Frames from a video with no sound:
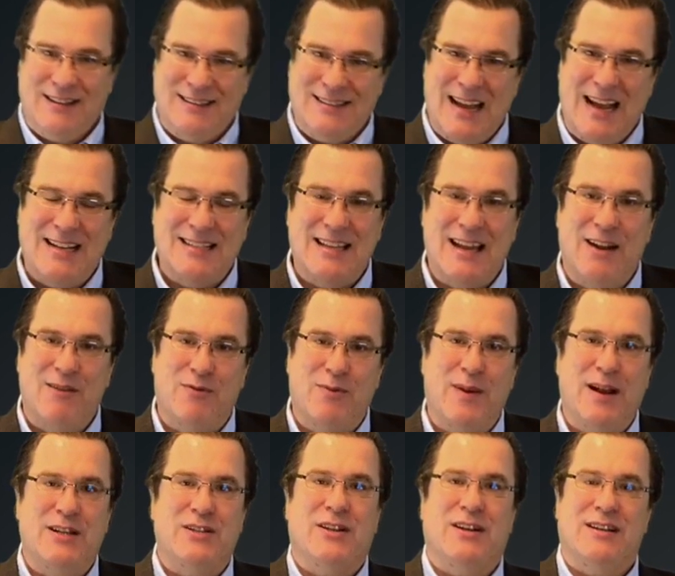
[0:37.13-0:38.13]
takes that
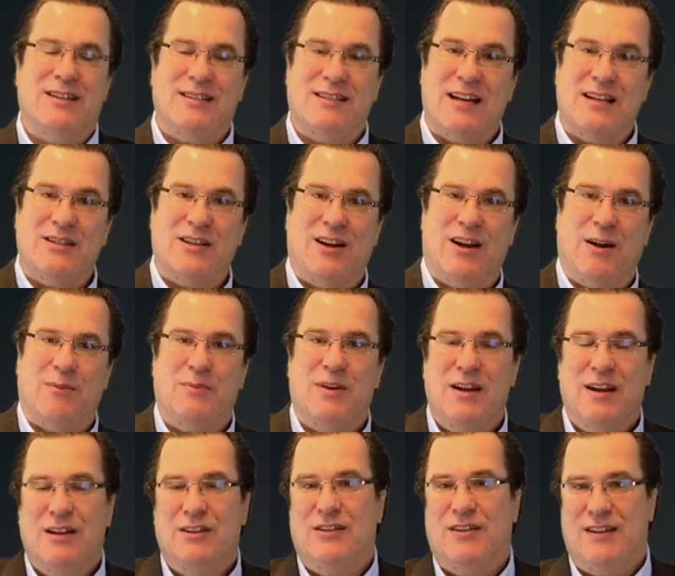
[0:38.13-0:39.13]
information and sends it up
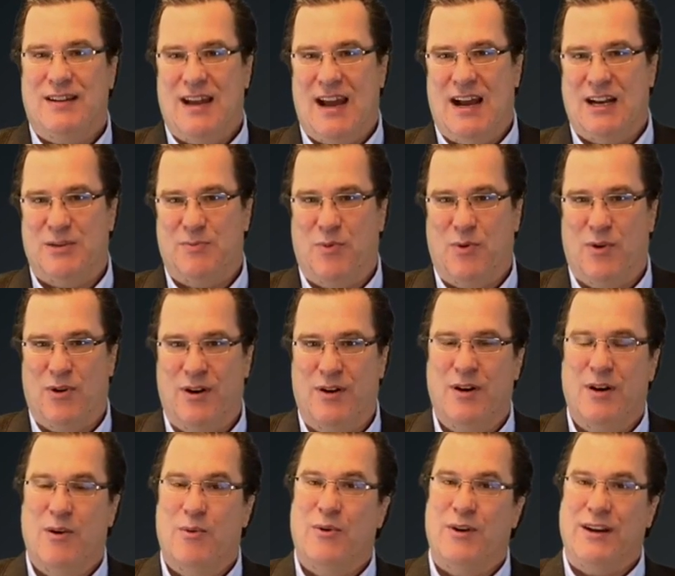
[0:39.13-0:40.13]
to the dashboard
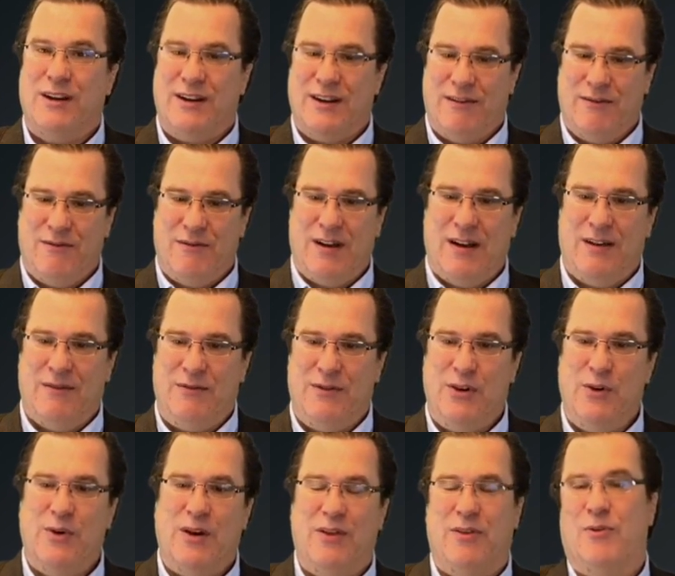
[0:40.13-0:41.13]
where you can
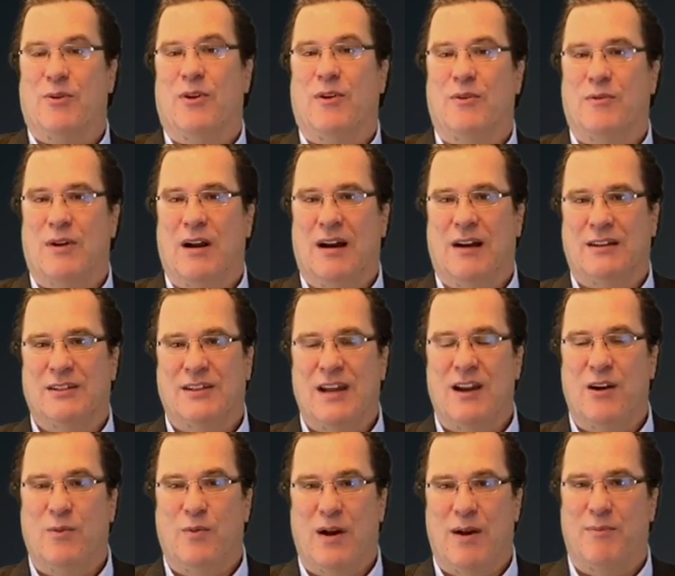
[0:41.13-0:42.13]
view it through a
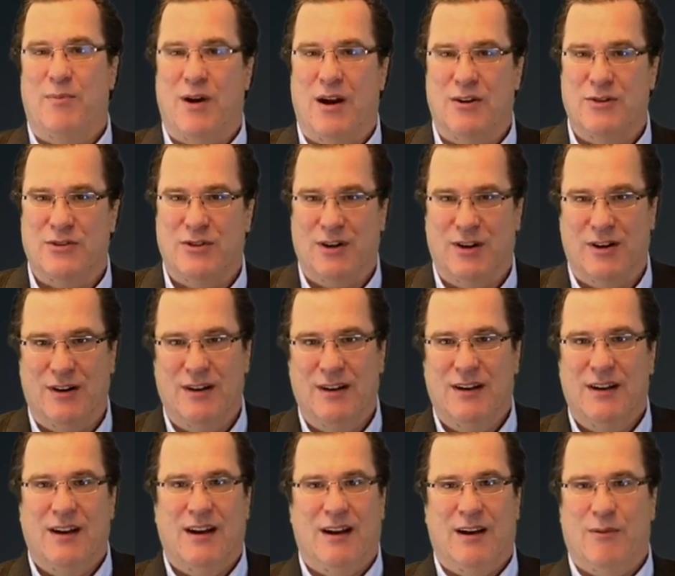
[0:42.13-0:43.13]
standard web browser
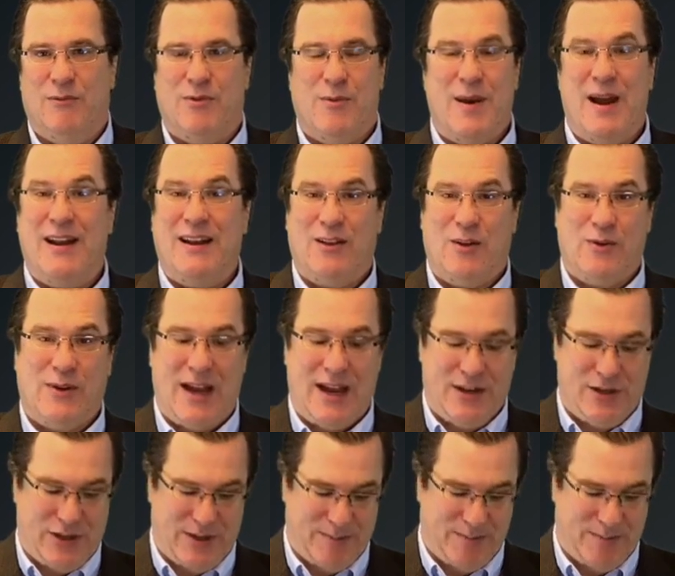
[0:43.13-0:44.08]
from any location.